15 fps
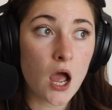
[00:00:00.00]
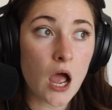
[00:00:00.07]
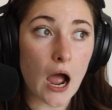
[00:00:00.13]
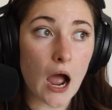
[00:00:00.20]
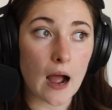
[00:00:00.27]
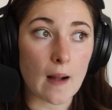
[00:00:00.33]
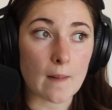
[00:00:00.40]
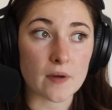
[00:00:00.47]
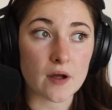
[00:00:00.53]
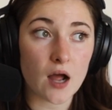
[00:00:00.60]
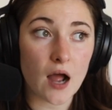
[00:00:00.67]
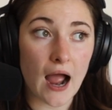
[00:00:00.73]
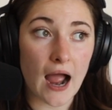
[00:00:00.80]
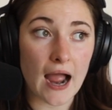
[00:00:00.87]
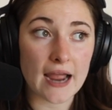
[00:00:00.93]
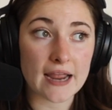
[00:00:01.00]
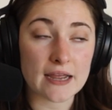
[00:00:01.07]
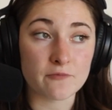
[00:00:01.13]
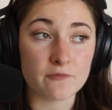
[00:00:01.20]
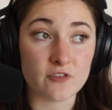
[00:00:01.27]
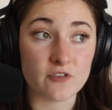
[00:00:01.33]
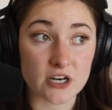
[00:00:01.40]
I
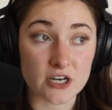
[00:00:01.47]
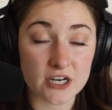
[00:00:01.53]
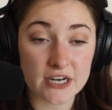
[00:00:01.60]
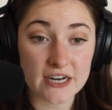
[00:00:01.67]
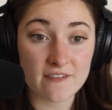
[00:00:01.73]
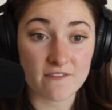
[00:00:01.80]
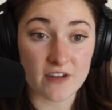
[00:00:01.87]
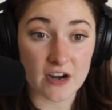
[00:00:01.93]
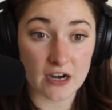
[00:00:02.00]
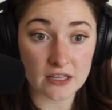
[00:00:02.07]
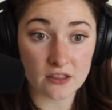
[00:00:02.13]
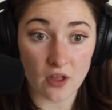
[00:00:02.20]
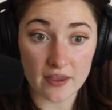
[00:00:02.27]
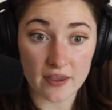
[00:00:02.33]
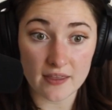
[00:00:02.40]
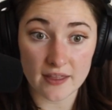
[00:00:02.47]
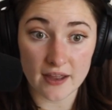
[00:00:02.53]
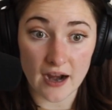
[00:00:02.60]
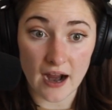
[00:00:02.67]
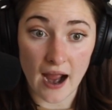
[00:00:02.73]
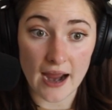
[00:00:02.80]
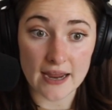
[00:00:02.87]
am very, very lucky that
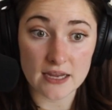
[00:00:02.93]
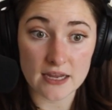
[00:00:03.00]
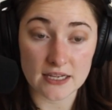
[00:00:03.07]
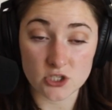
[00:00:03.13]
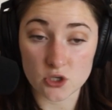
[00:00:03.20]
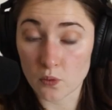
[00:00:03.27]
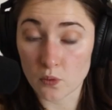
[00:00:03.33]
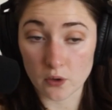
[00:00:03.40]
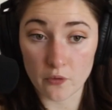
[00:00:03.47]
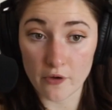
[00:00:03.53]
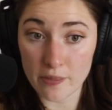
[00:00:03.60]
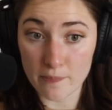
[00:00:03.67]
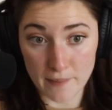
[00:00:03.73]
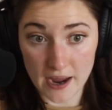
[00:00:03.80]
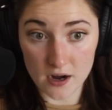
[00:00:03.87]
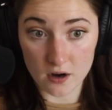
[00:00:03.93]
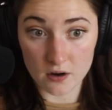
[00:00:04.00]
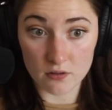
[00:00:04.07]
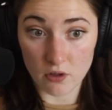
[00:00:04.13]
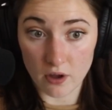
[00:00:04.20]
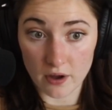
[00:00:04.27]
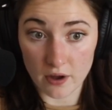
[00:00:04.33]
I get to work with Matt on a
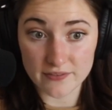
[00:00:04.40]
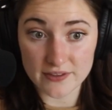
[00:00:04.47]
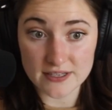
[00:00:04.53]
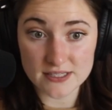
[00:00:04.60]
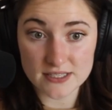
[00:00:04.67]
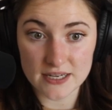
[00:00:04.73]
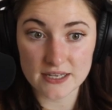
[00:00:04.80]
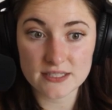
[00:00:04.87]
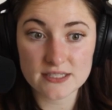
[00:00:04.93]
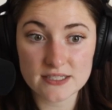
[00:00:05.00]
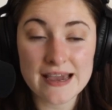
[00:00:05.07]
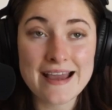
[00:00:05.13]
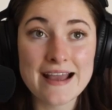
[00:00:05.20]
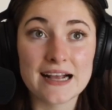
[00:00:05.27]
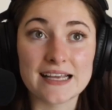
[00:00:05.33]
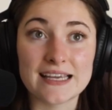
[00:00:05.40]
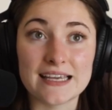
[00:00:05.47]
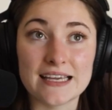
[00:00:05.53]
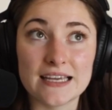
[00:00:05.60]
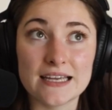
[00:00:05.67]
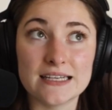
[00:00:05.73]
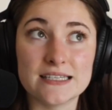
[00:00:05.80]
lot of these things.
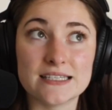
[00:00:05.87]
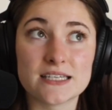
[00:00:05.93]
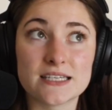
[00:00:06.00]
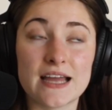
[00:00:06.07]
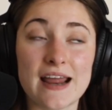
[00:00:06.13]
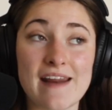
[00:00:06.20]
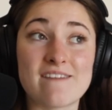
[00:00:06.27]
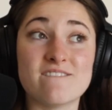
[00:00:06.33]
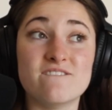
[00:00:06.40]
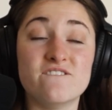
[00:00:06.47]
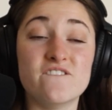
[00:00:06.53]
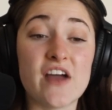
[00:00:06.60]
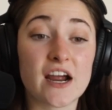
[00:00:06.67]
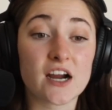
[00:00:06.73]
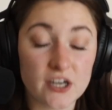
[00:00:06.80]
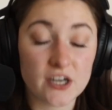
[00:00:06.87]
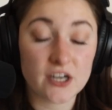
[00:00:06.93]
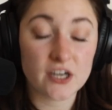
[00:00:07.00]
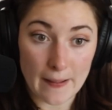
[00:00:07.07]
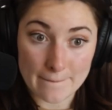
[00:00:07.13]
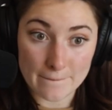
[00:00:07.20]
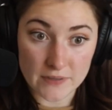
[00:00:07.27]
He is a very
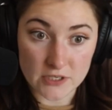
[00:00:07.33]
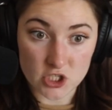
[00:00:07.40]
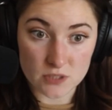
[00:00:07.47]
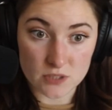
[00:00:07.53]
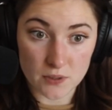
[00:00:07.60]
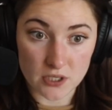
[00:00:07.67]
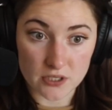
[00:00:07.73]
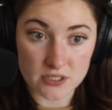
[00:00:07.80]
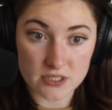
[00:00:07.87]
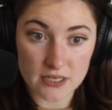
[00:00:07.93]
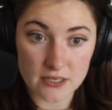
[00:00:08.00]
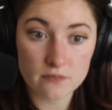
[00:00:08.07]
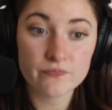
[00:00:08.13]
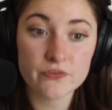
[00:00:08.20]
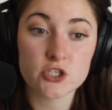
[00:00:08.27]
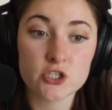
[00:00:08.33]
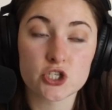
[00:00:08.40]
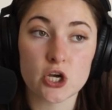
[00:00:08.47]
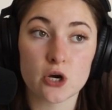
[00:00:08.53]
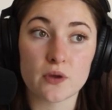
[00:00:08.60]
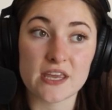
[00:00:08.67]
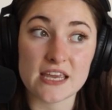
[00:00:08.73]
ambitious person.
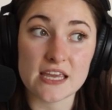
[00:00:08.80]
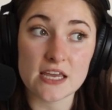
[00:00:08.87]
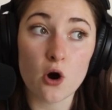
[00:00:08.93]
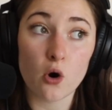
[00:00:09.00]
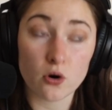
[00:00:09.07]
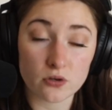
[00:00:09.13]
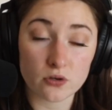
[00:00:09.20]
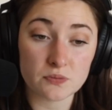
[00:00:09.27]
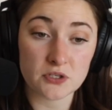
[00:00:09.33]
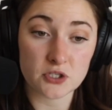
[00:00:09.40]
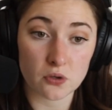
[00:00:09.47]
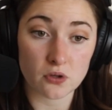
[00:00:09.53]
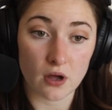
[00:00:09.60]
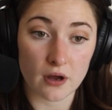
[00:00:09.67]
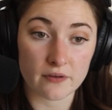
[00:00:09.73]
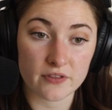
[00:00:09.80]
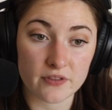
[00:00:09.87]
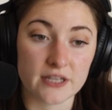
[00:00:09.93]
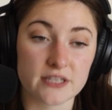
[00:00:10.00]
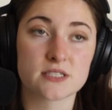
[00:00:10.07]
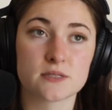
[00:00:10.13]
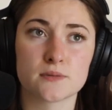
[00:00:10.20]
So he holds me to a lot of
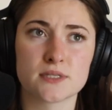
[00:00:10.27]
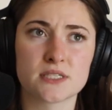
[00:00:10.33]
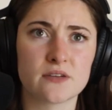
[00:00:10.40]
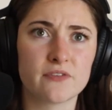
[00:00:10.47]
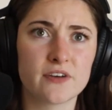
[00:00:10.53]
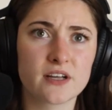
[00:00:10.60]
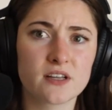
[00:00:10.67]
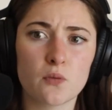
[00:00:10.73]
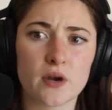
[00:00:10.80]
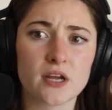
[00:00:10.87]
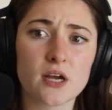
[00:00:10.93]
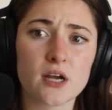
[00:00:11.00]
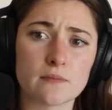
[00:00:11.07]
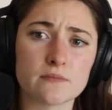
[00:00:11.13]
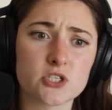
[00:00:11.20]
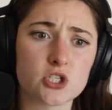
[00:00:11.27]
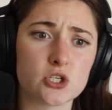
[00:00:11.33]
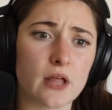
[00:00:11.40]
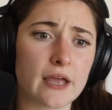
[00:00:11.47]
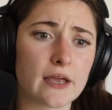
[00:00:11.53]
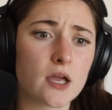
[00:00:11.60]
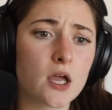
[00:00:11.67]
things, specifically when it comes to
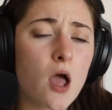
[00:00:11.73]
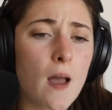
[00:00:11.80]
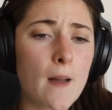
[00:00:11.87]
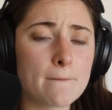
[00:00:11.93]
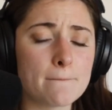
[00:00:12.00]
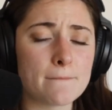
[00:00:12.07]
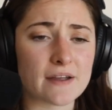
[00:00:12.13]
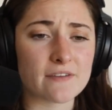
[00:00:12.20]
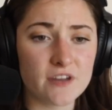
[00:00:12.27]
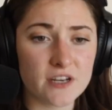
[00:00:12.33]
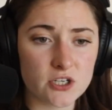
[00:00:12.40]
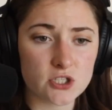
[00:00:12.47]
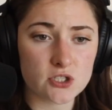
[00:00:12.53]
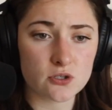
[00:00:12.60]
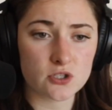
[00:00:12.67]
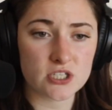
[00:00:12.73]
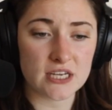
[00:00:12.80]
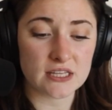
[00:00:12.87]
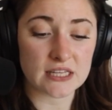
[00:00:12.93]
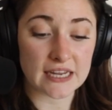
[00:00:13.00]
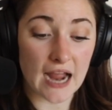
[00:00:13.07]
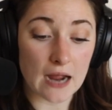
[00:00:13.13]
like my fitness routine.
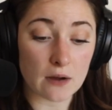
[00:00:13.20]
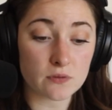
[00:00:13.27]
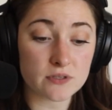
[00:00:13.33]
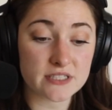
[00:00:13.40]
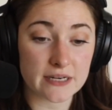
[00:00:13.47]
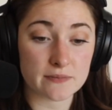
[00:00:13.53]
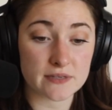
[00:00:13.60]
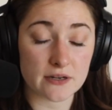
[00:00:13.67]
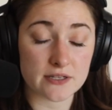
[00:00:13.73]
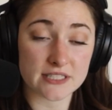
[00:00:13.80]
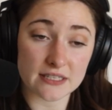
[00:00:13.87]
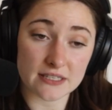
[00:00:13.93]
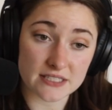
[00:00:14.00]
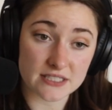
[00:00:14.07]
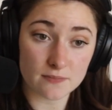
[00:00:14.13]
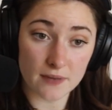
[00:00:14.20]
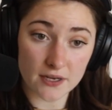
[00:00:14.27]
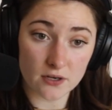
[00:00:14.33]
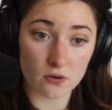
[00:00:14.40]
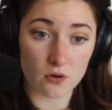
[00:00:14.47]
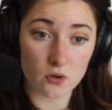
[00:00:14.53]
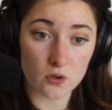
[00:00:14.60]
Like I will sit him down and say, this is my
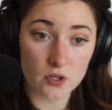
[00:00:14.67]
goal.